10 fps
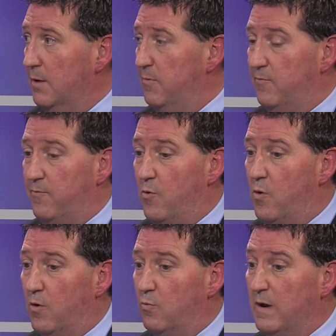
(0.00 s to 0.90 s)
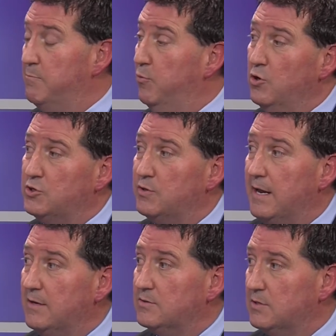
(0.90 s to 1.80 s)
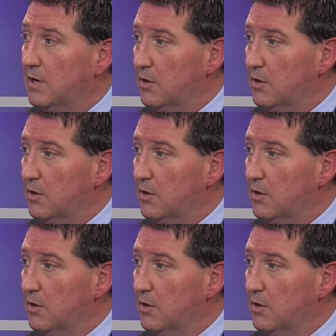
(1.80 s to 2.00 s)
before we push things